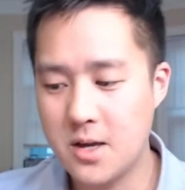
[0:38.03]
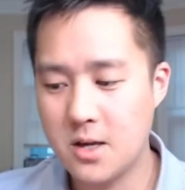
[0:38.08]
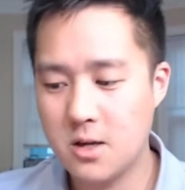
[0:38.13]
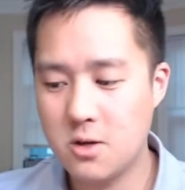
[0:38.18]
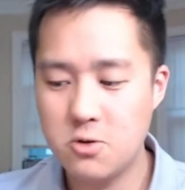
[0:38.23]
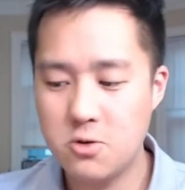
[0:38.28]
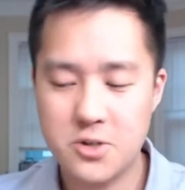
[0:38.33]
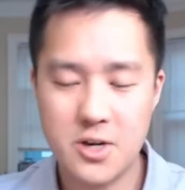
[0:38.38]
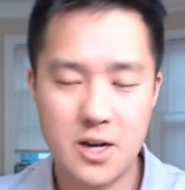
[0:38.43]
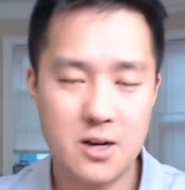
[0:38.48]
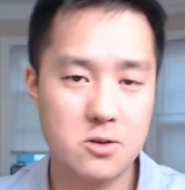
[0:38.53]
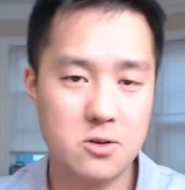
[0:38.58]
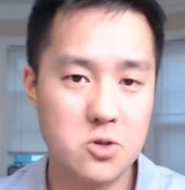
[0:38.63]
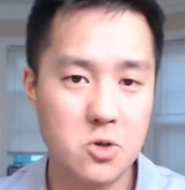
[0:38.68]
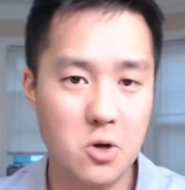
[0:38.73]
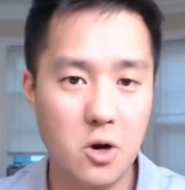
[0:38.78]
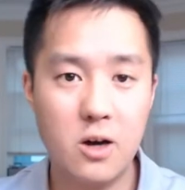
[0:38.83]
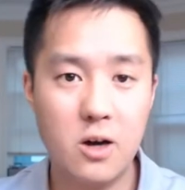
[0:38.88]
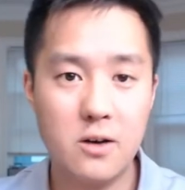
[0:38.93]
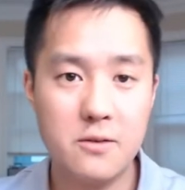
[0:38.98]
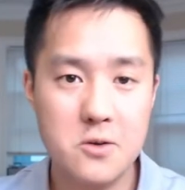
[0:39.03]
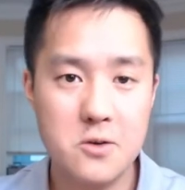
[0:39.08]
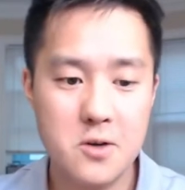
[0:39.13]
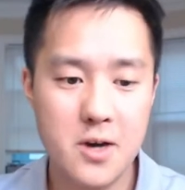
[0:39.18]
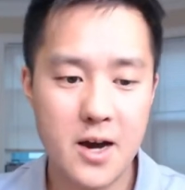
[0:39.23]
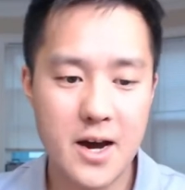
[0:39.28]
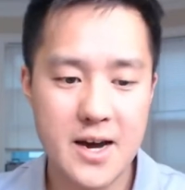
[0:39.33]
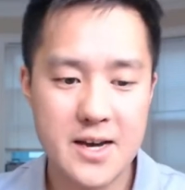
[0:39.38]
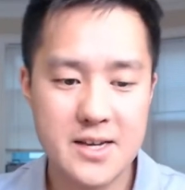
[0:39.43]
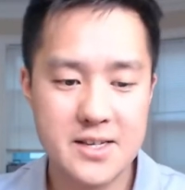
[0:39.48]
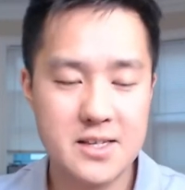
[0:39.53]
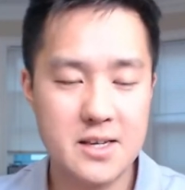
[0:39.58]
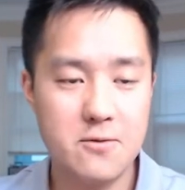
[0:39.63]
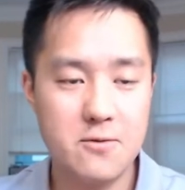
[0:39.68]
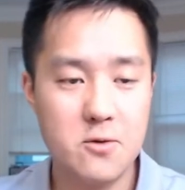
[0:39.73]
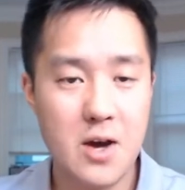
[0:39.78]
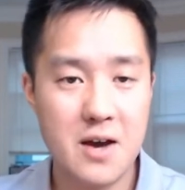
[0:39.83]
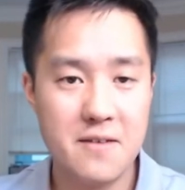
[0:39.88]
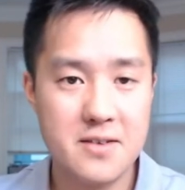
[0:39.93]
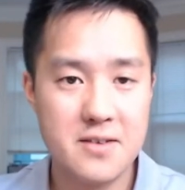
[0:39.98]
Huge shout out to all of you guys. If
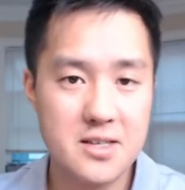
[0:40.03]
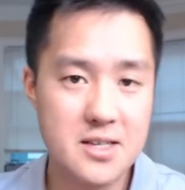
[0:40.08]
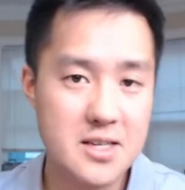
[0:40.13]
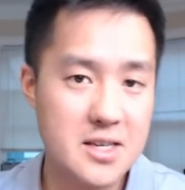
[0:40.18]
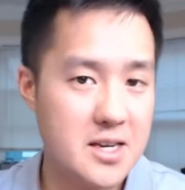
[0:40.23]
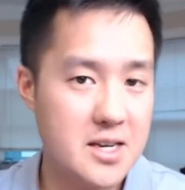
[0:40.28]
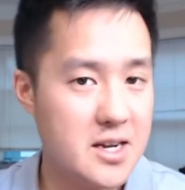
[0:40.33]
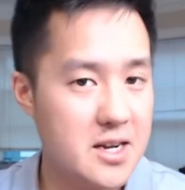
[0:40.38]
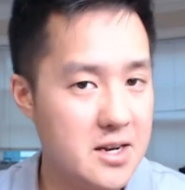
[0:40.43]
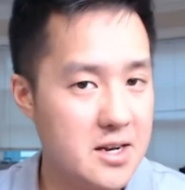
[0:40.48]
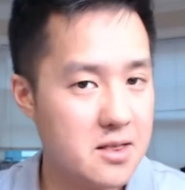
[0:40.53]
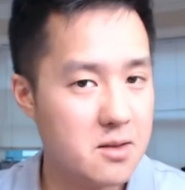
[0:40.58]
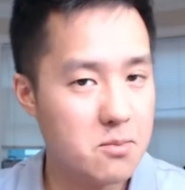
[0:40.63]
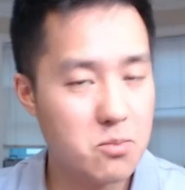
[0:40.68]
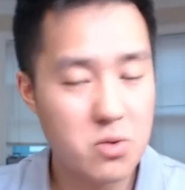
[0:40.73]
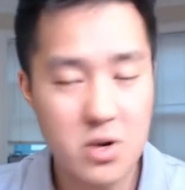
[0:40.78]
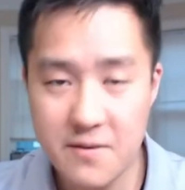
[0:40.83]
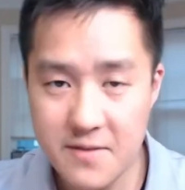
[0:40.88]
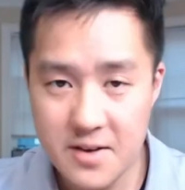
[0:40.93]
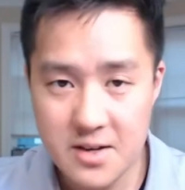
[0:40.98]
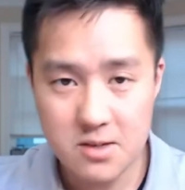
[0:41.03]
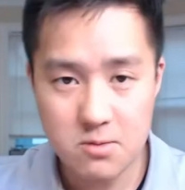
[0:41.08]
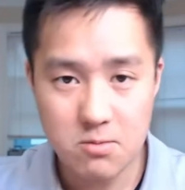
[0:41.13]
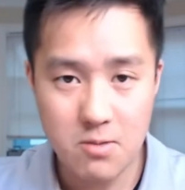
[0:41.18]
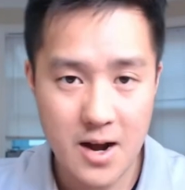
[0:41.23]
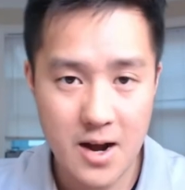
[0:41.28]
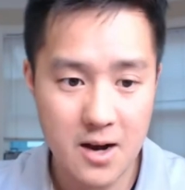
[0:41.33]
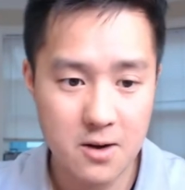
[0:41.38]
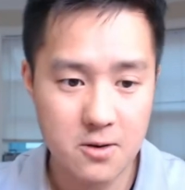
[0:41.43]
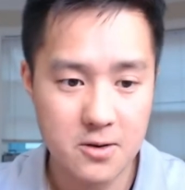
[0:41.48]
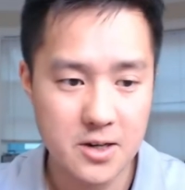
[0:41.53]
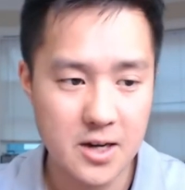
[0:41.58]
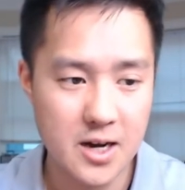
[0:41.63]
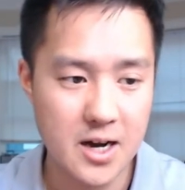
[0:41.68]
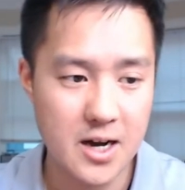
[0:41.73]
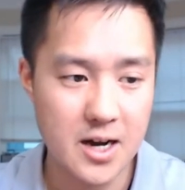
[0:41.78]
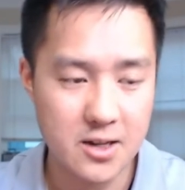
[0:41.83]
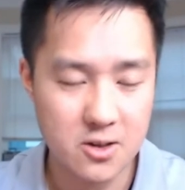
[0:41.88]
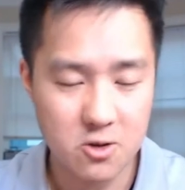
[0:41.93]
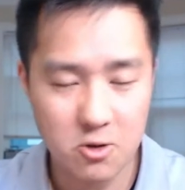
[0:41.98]
you haven't seen the previous round,
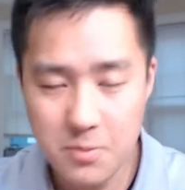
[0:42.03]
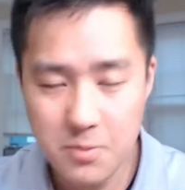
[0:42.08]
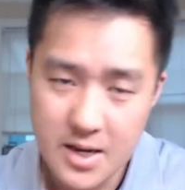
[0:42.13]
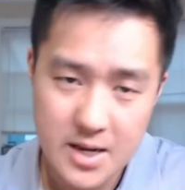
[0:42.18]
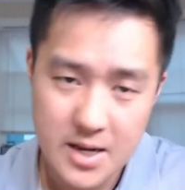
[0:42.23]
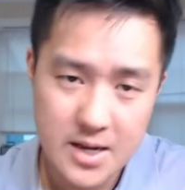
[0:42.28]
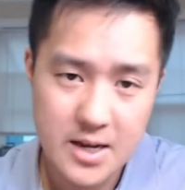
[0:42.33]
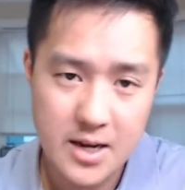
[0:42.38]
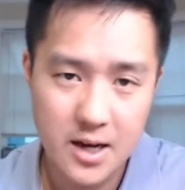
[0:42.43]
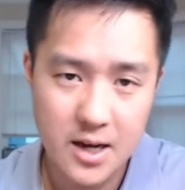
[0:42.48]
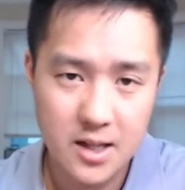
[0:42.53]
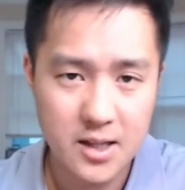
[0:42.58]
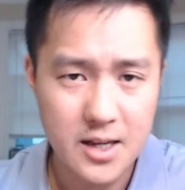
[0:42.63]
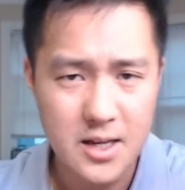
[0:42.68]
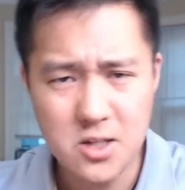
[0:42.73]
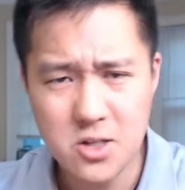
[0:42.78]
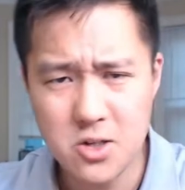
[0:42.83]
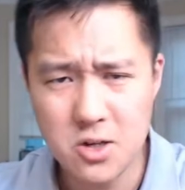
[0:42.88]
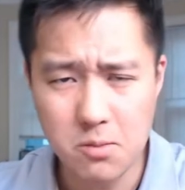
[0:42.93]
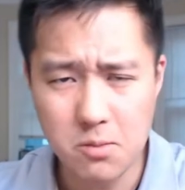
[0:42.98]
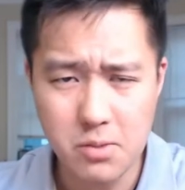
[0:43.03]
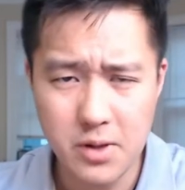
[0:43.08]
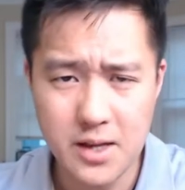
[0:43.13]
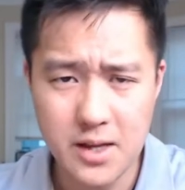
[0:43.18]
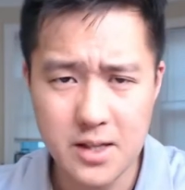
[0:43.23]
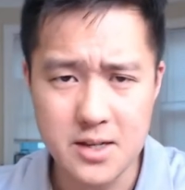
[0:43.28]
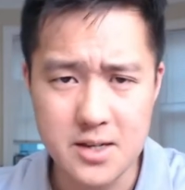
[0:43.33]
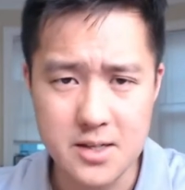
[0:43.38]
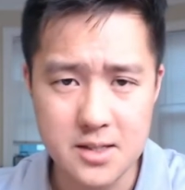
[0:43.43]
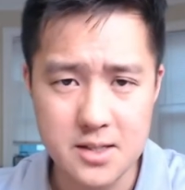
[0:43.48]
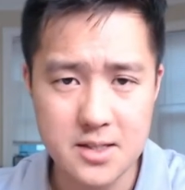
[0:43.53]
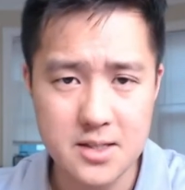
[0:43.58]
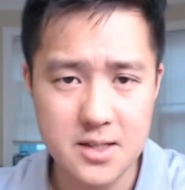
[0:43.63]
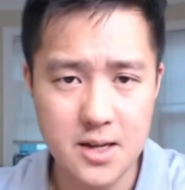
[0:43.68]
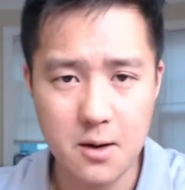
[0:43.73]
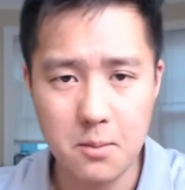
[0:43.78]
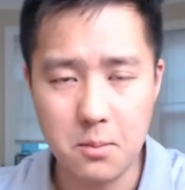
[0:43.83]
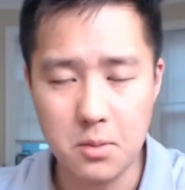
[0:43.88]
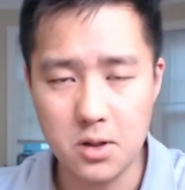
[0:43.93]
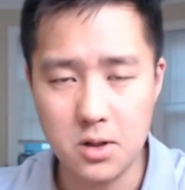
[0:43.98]
uh, there'll be a link to a playlist
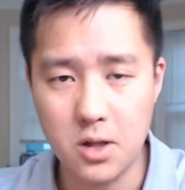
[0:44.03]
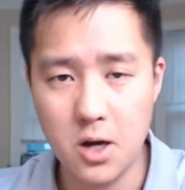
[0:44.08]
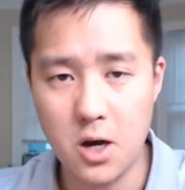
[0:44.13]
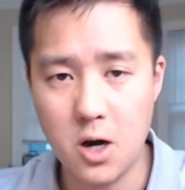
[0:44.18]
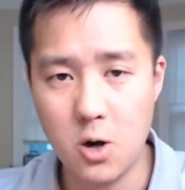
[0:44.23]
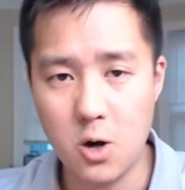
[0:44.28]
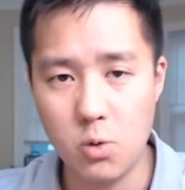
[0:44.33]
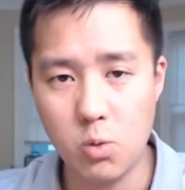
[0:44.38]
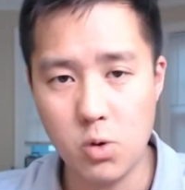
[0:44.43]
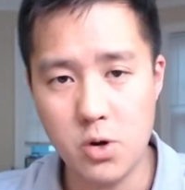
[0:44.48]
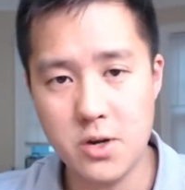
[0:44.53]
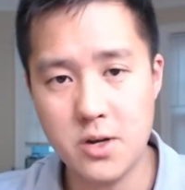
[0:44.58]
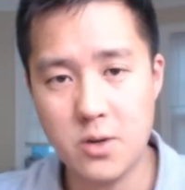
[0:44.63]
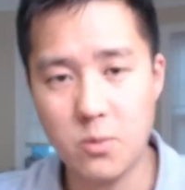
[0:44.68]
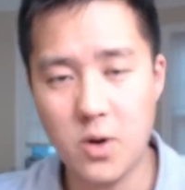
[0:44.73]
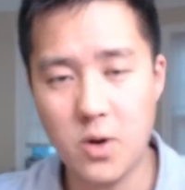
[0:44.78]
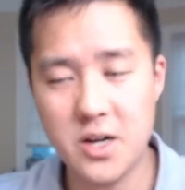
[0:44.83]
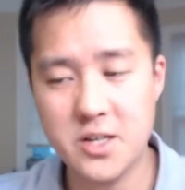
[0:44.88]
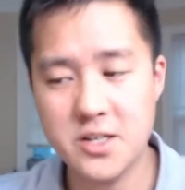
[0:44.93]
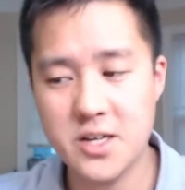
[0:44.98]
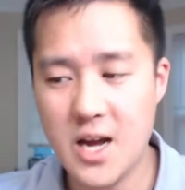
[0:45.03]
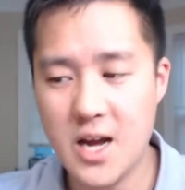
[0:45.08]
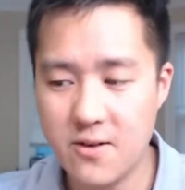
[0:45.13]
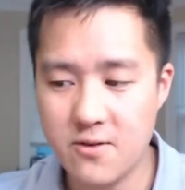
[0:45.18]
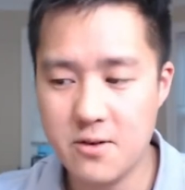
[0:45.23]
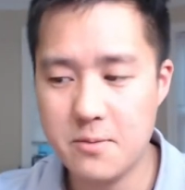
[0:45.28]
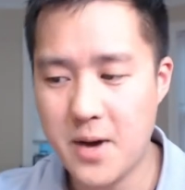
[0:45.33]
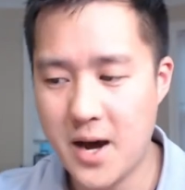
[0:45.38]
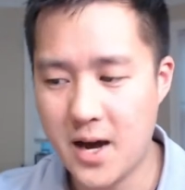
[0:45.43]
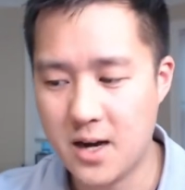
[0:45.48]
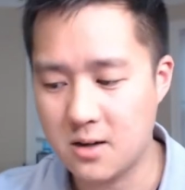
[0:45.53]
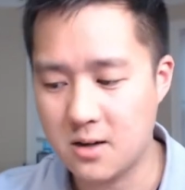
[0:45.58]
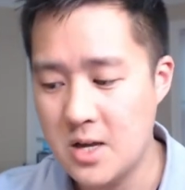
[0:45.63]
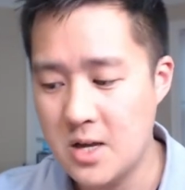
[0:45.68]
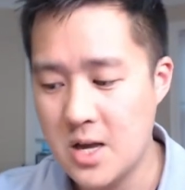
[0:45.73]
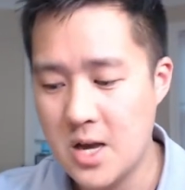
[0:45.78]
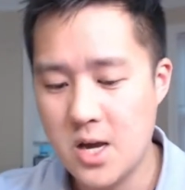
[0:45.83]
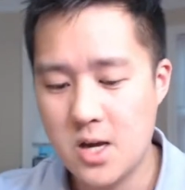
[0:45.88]
down below where you can watch every battle.